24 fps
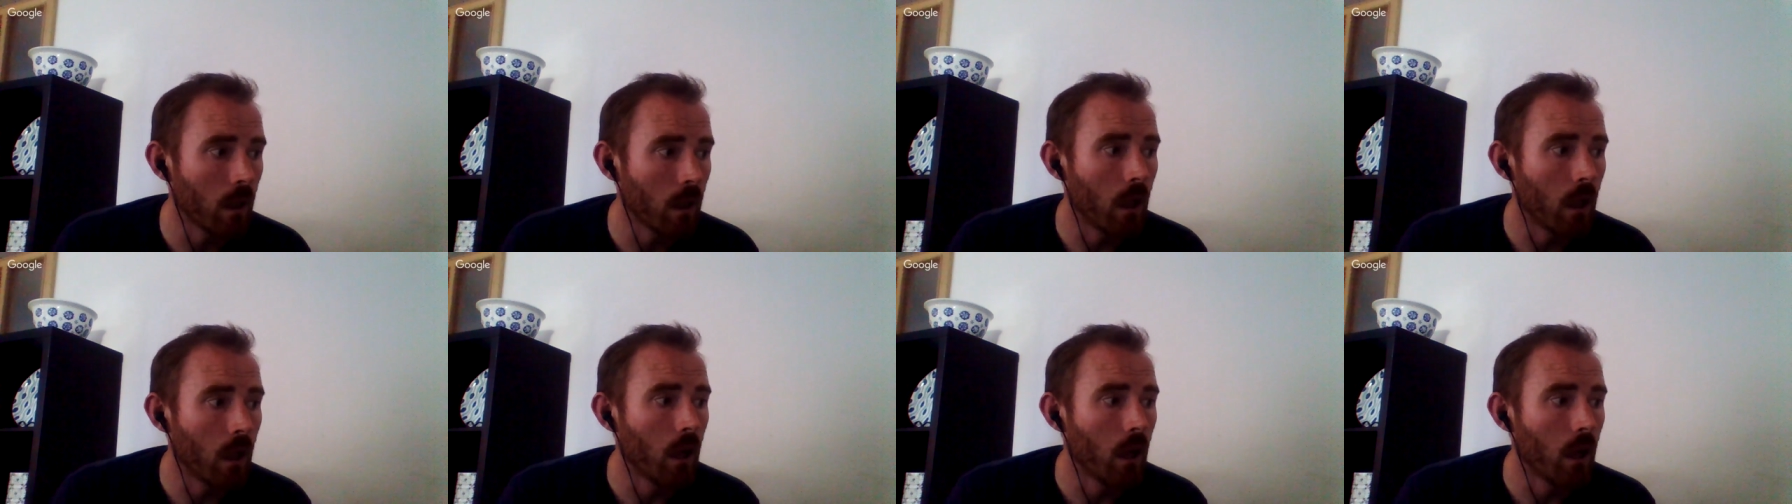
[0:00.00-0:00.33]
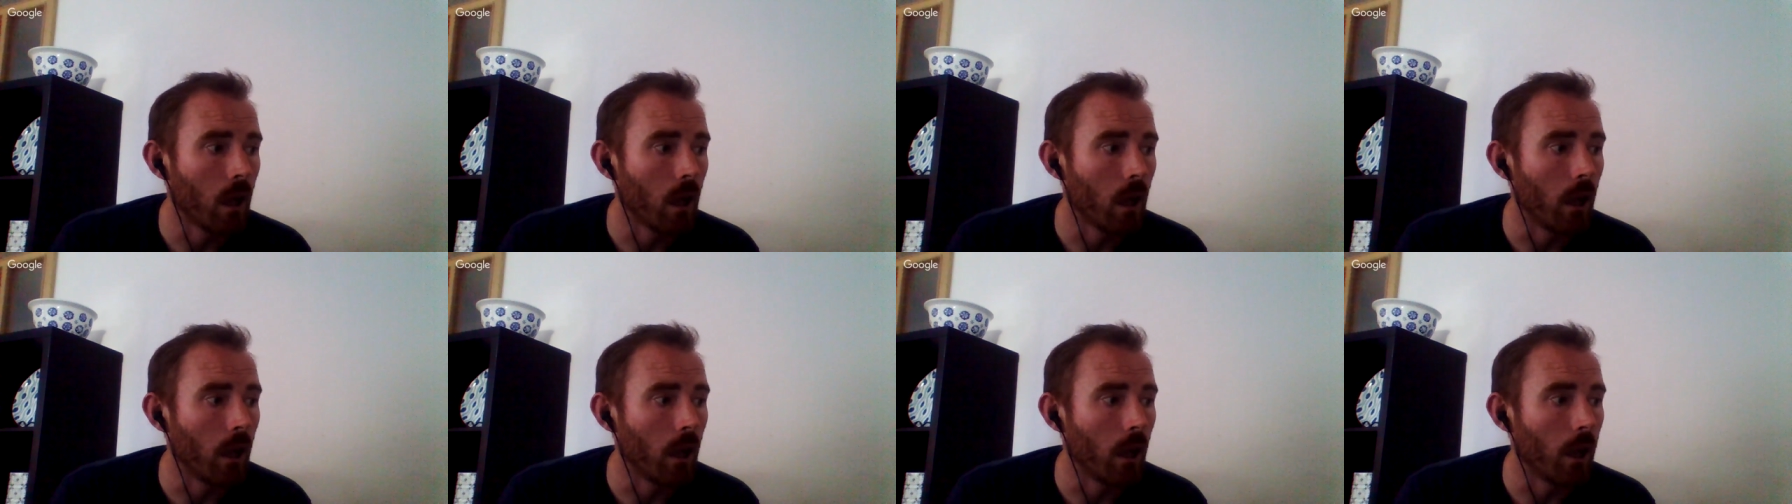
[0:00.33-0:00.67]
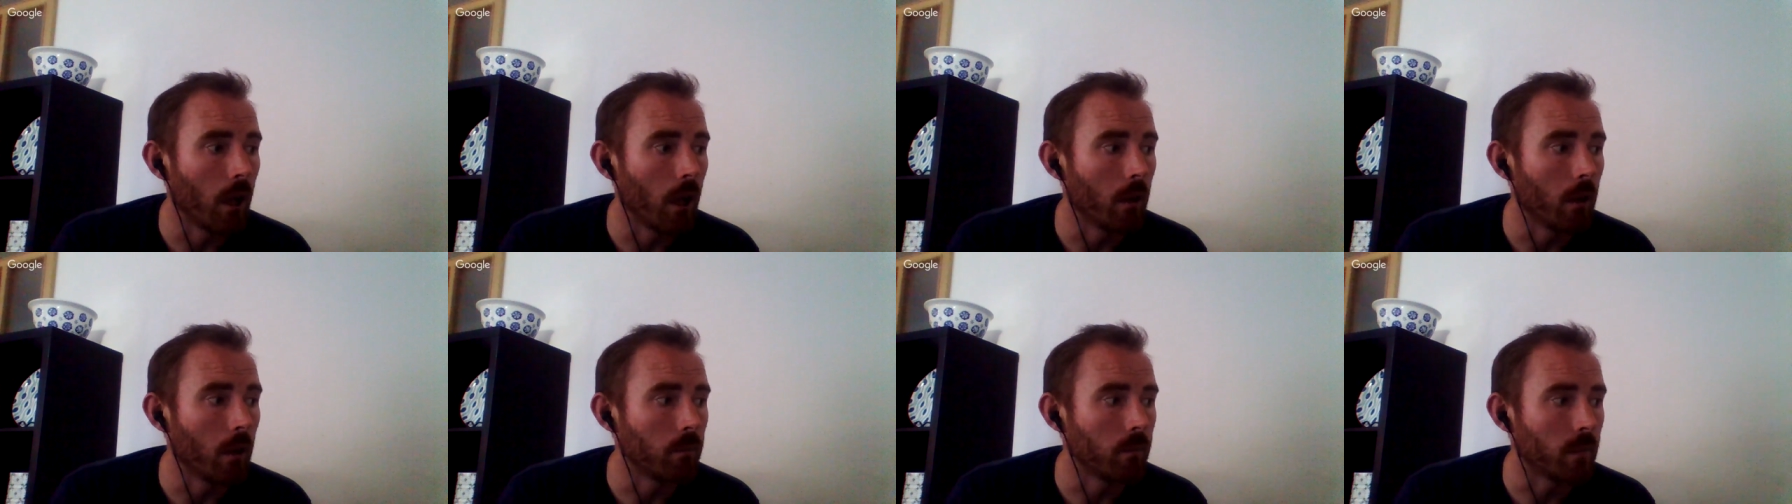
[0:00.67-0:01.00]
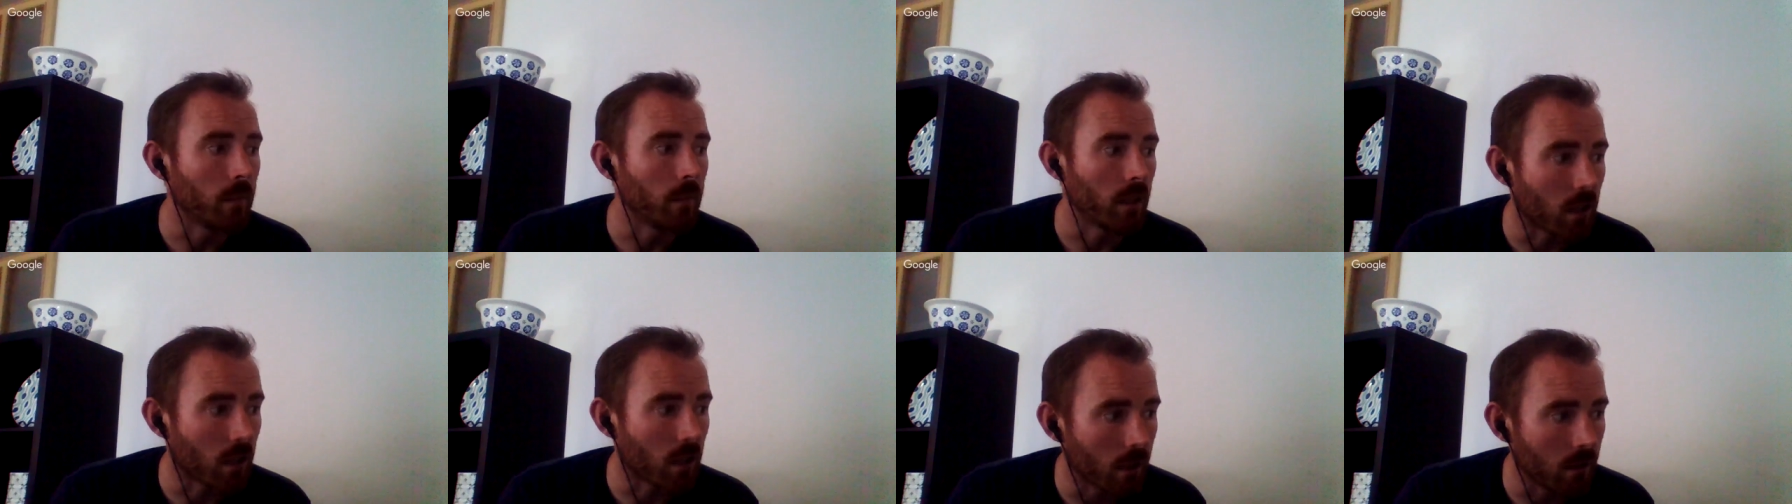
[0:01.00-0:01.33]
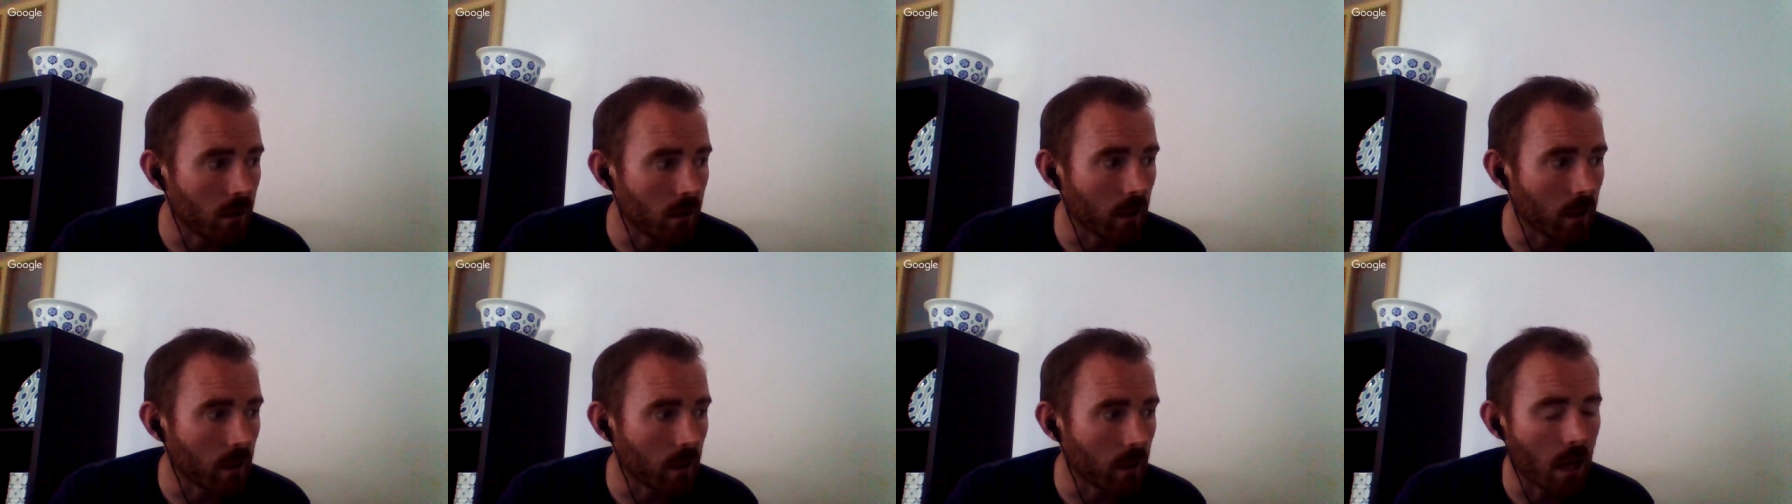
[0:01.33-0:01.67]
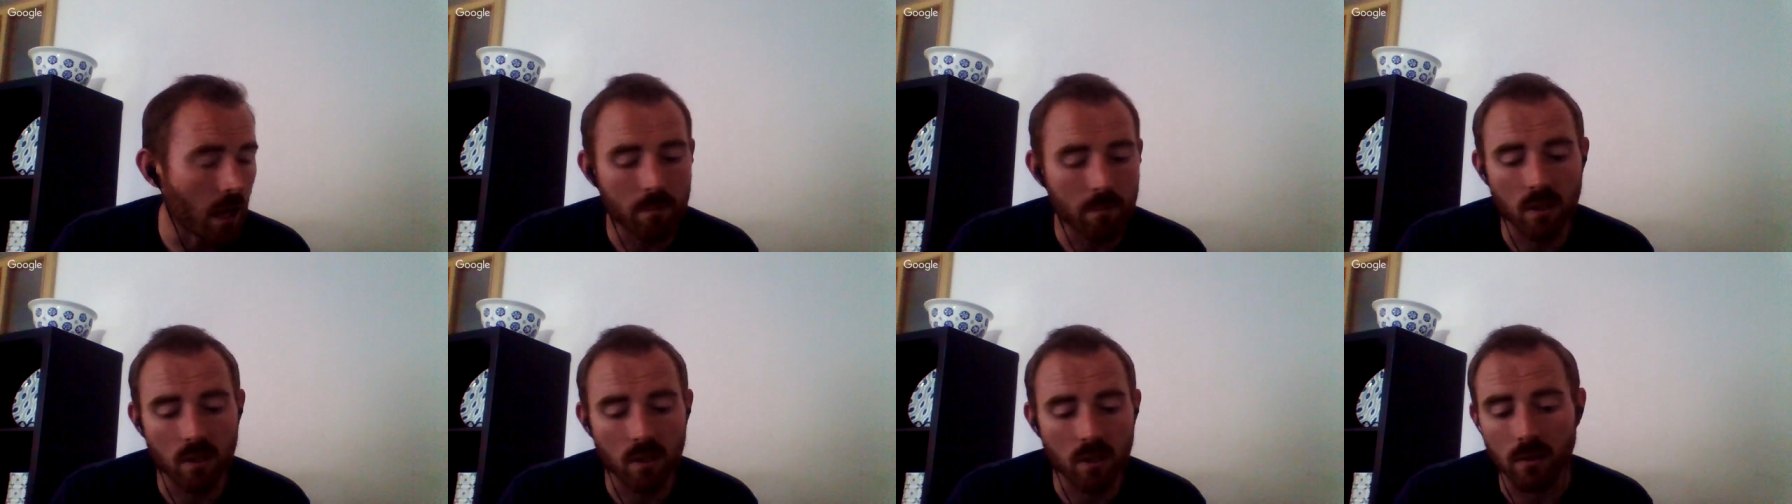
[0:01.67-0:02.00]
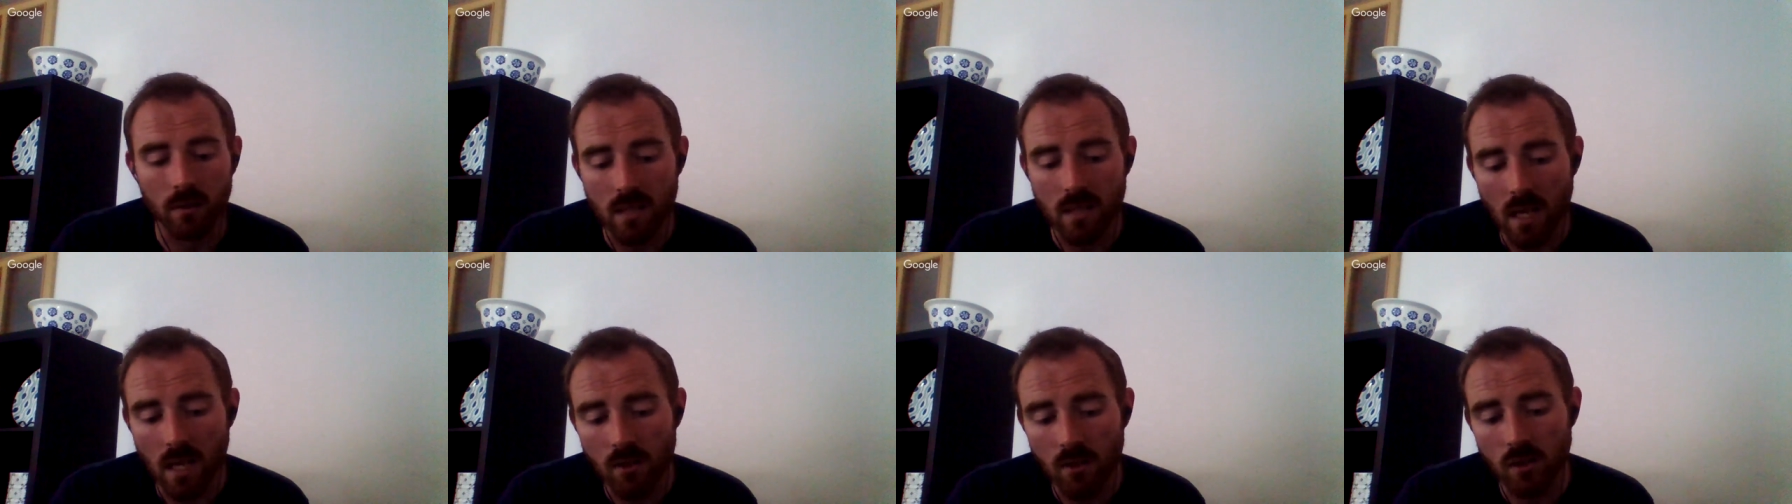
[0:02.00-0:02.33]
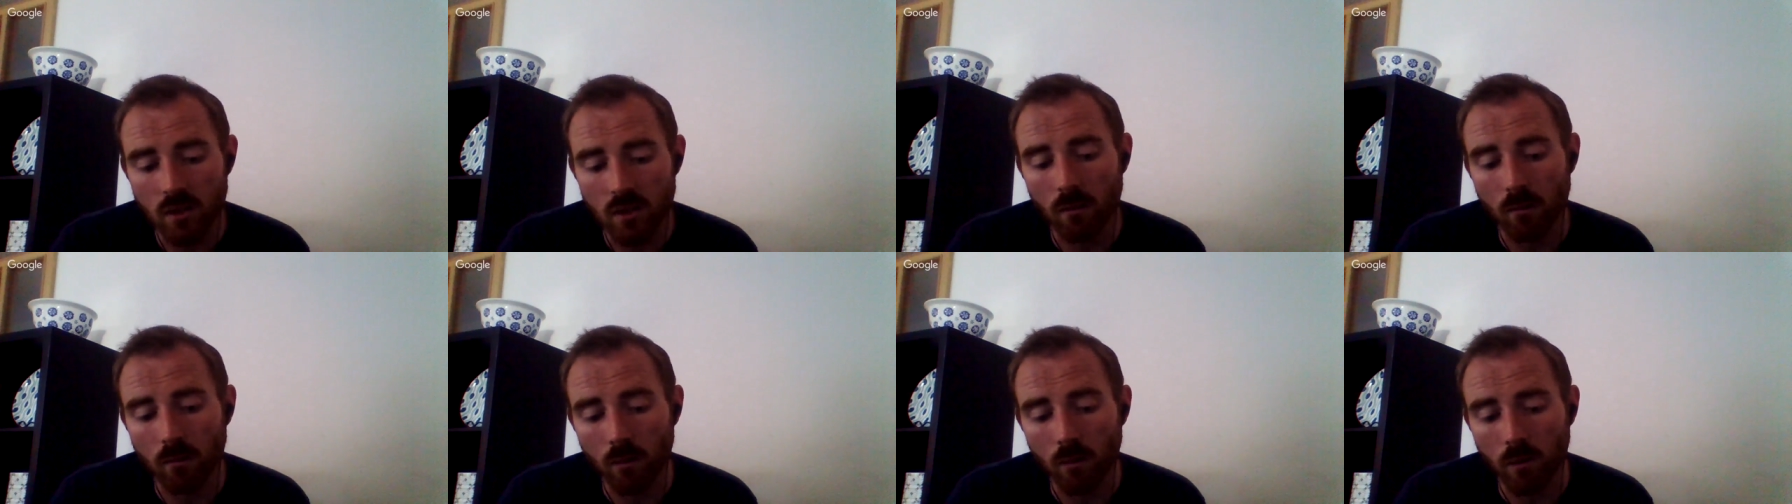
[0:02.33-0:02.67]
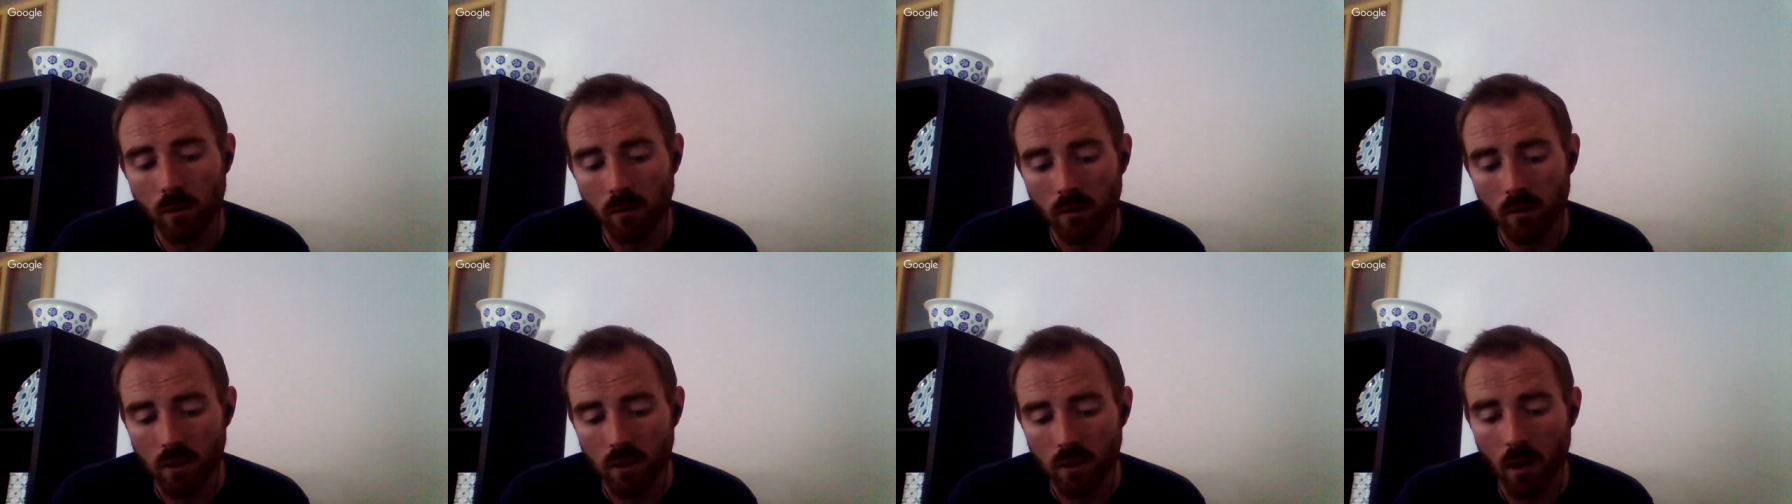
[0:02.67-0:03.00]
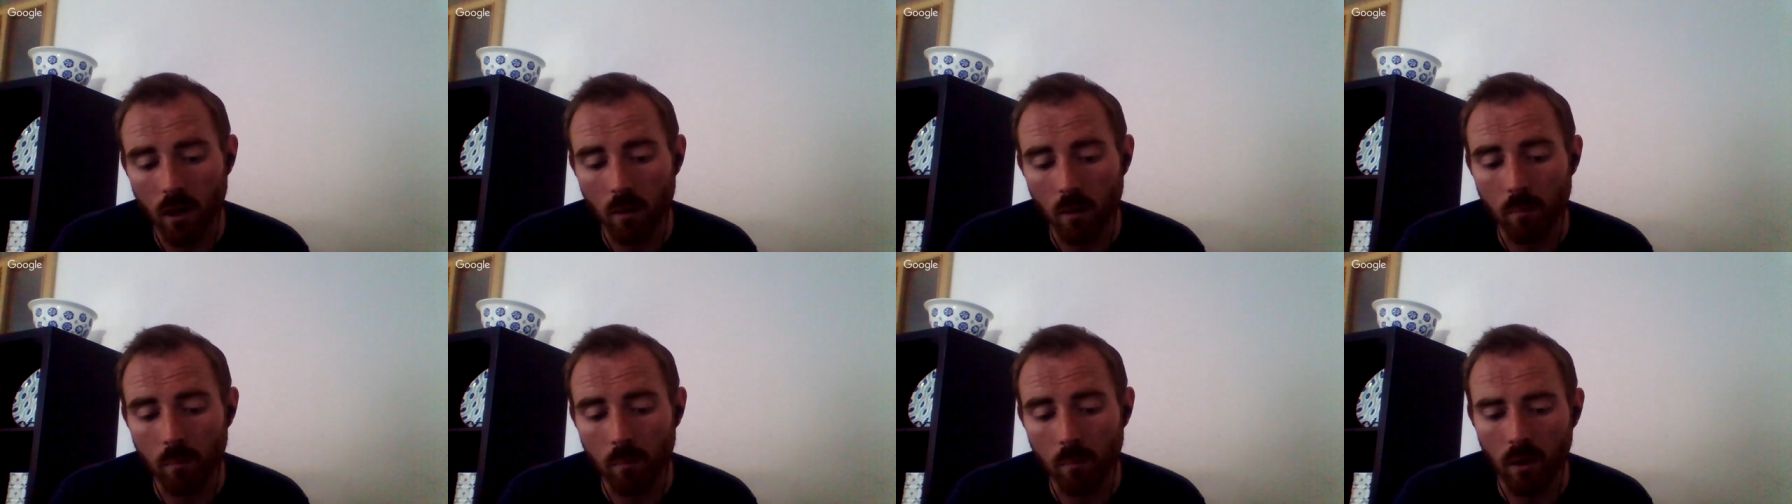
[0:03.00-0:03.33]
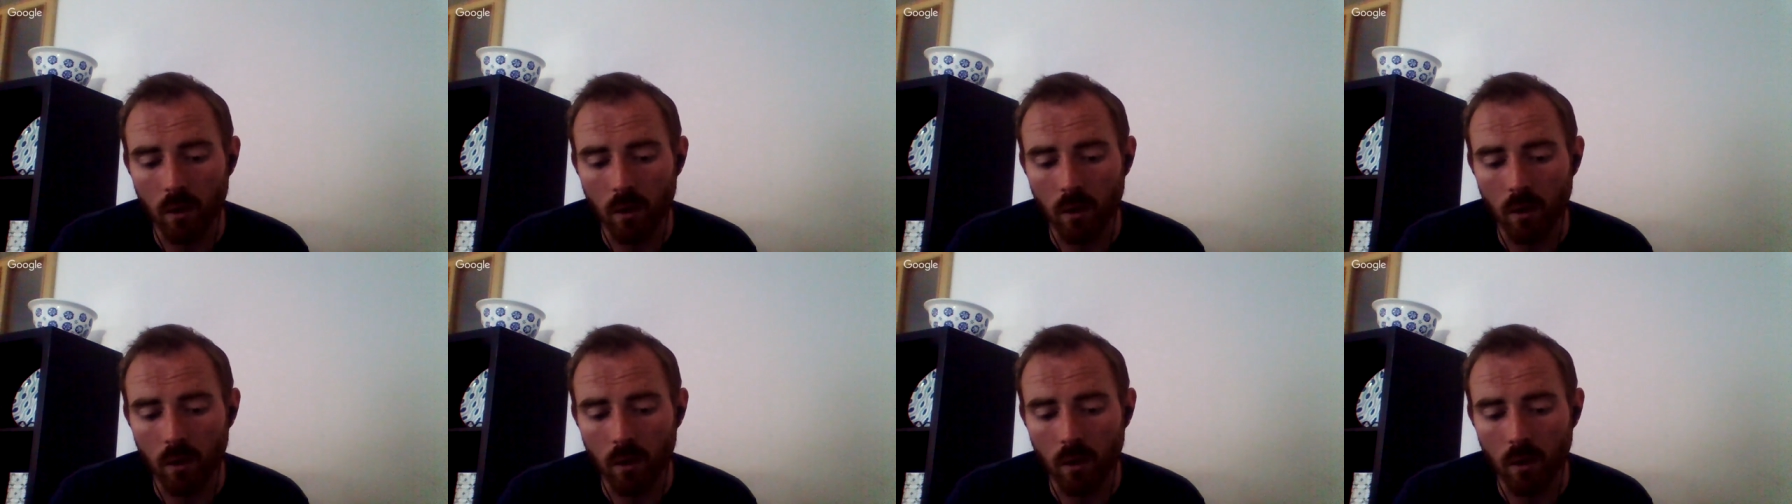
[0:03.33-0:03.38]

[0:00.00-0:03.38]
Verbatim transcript: Um, they tighten the gaps. You got tension through your entire body,